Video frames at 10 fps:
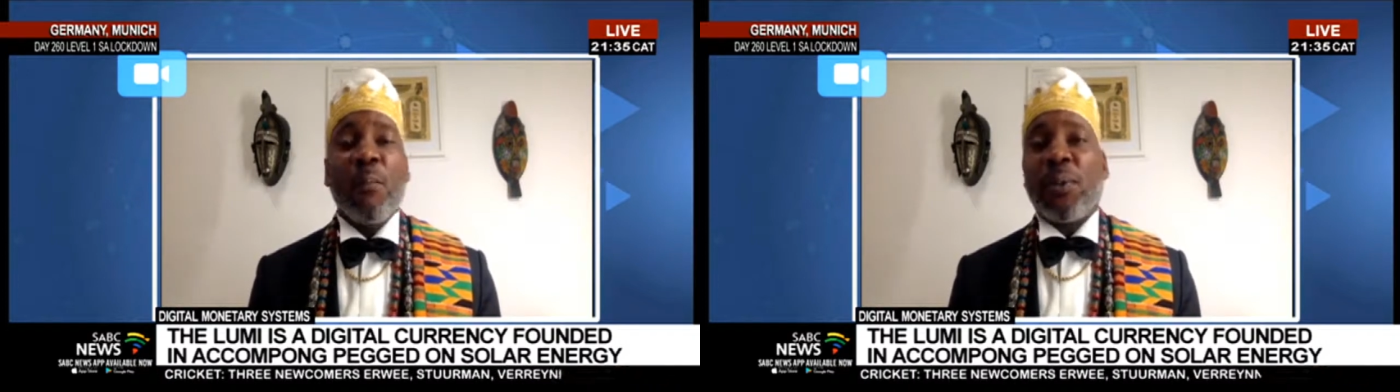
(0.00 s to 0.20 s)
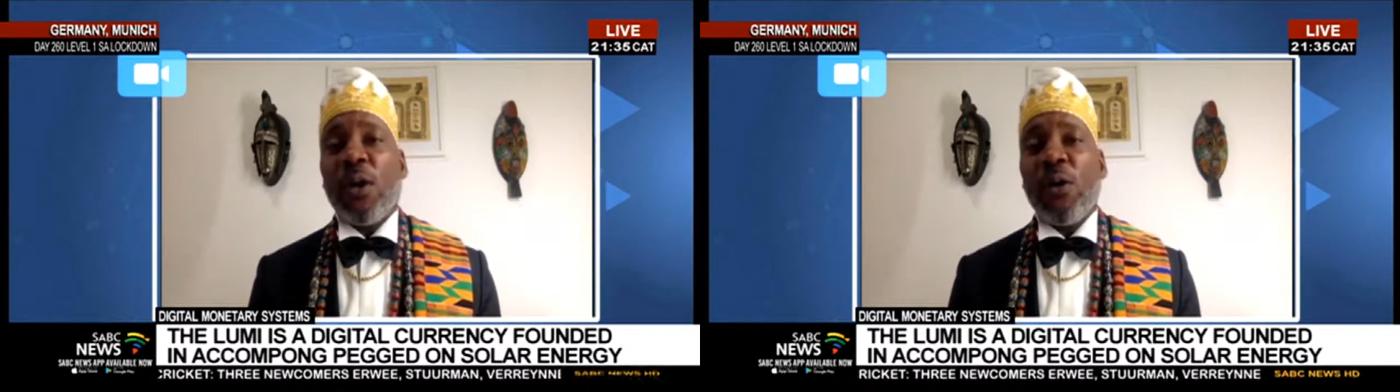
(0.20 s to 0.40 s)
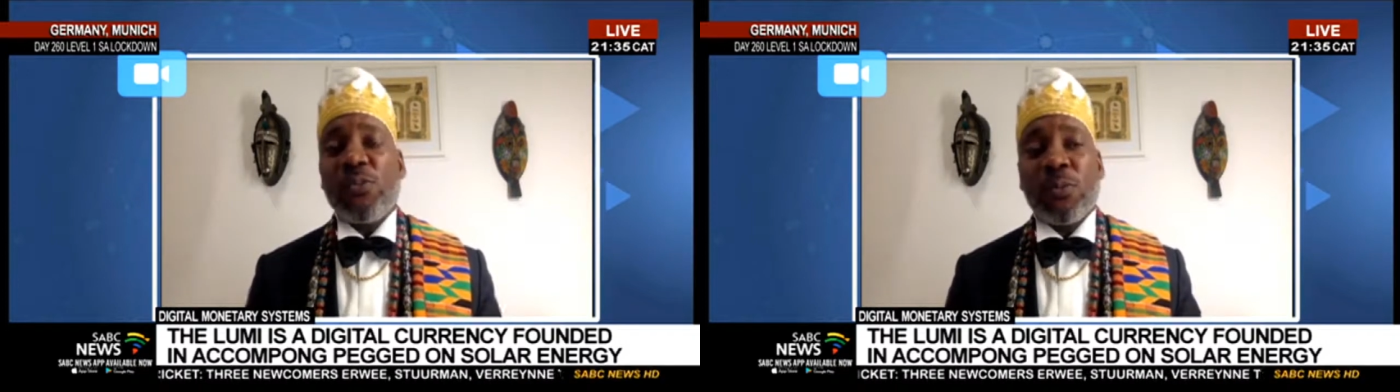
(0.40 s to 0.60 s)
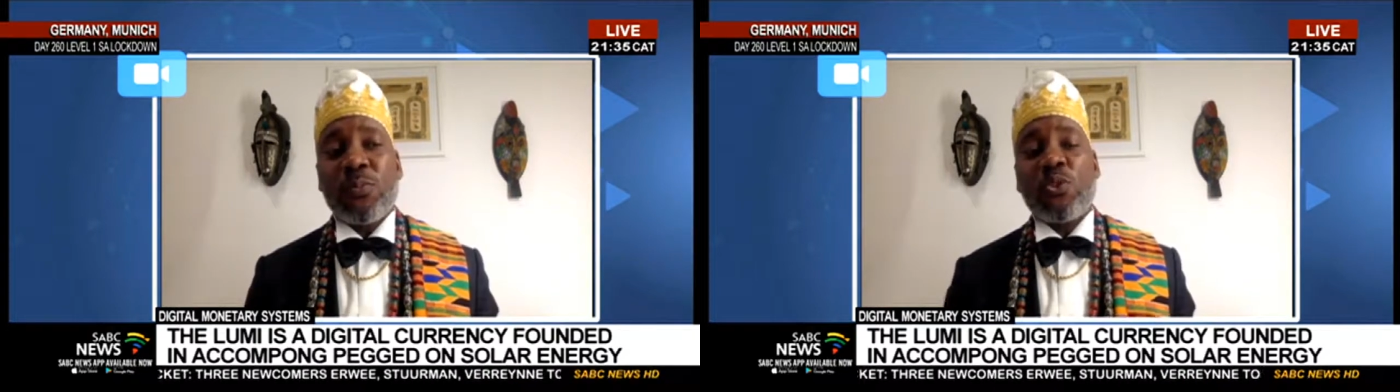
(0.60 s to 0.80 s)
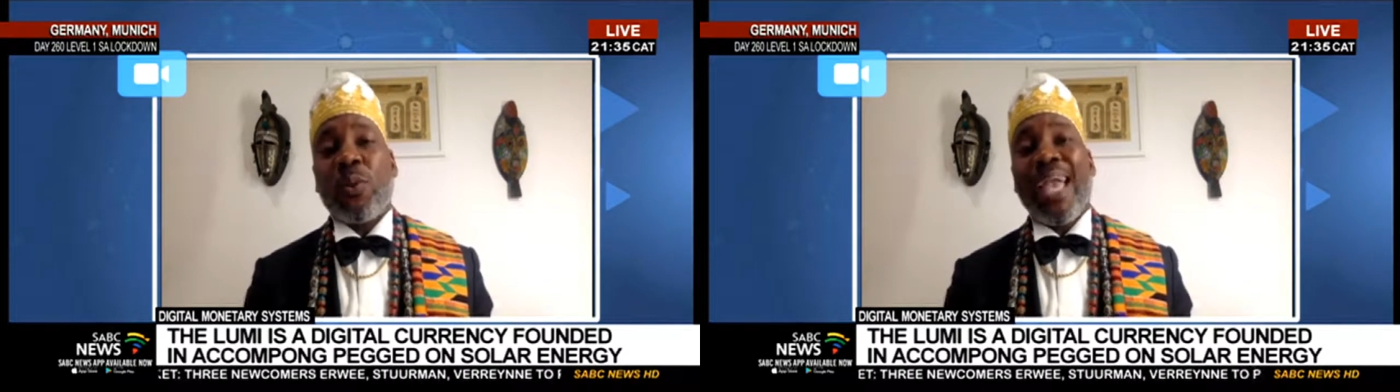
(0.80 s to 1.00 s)
but
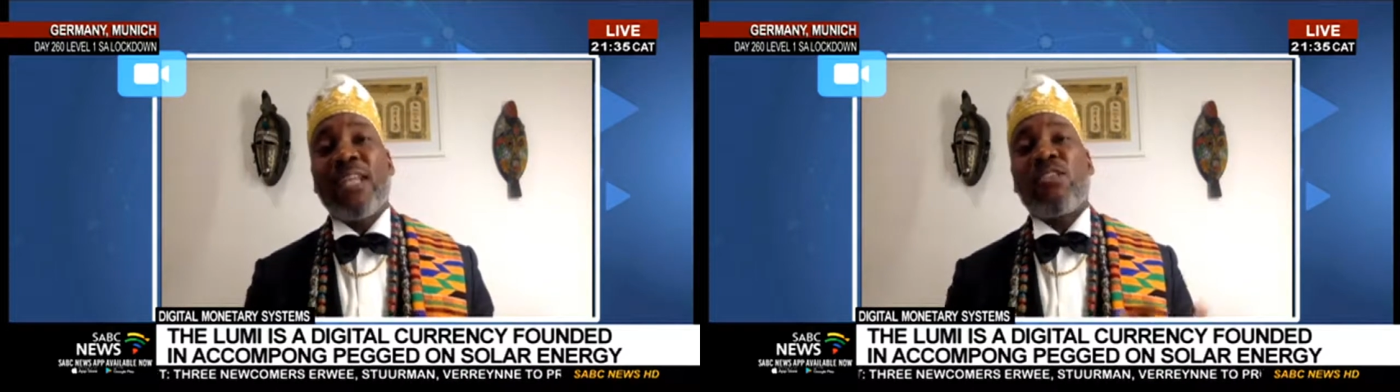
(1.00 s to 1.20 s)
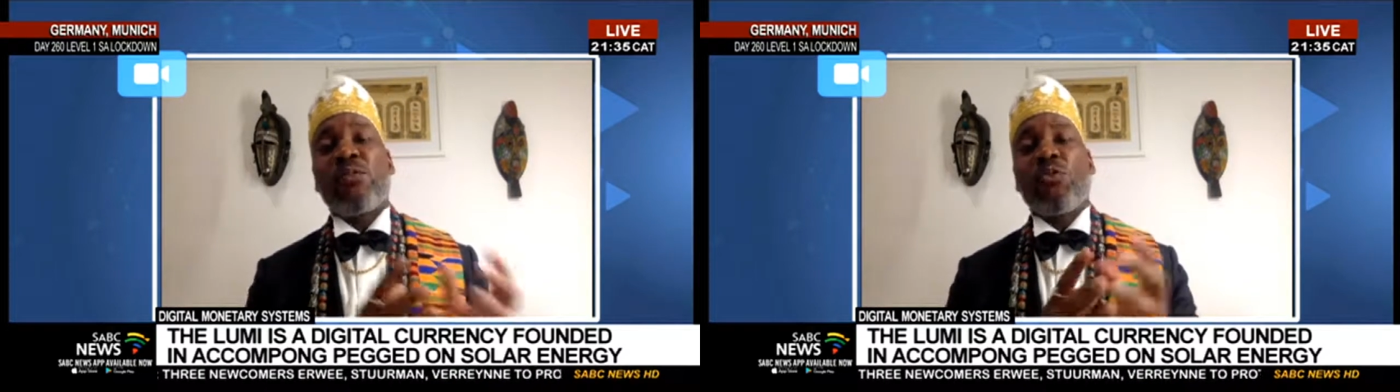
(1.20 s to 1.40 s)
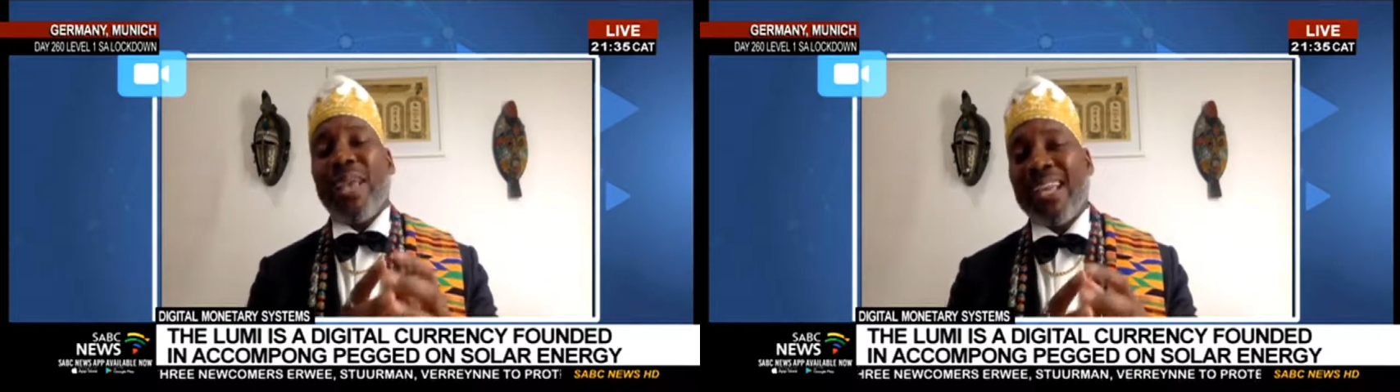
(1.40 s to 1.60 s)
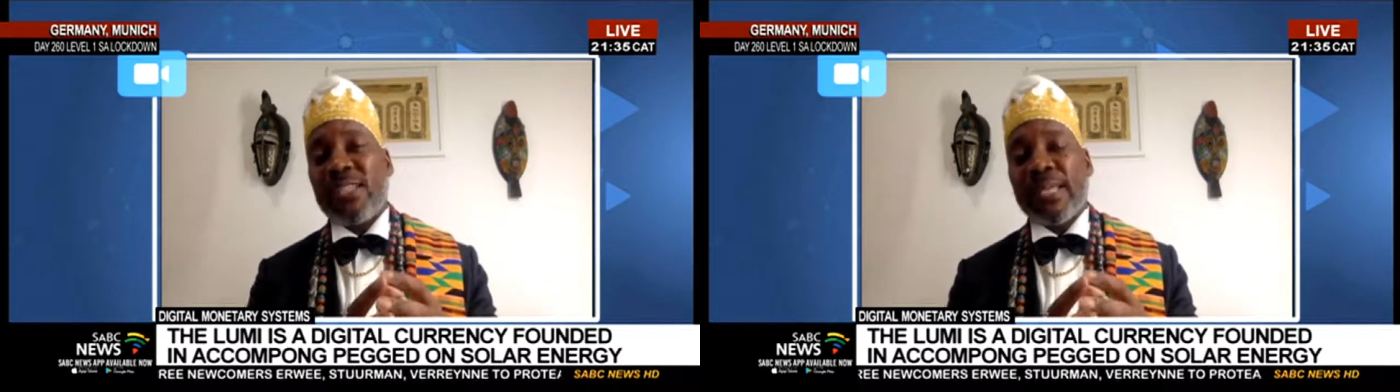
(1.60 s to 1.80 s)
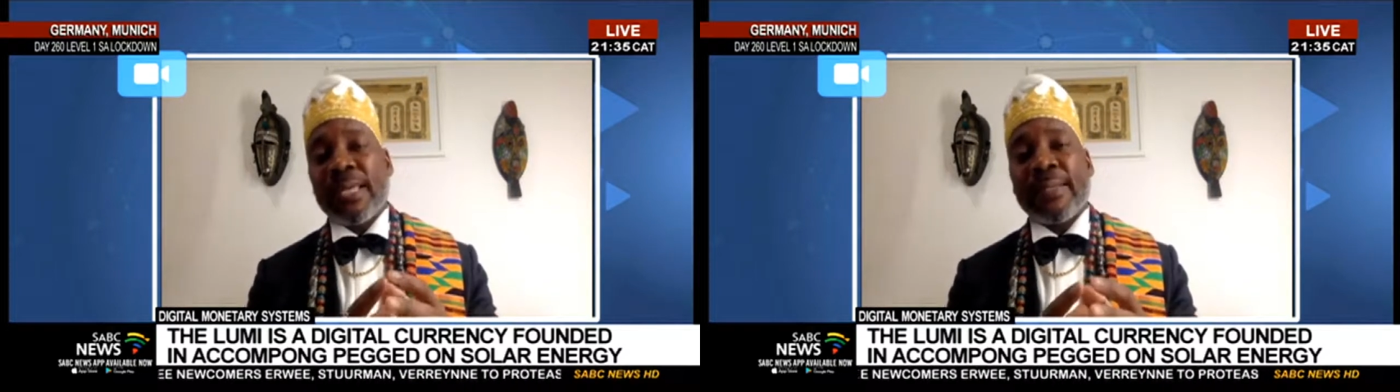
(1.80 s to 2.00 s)
also transform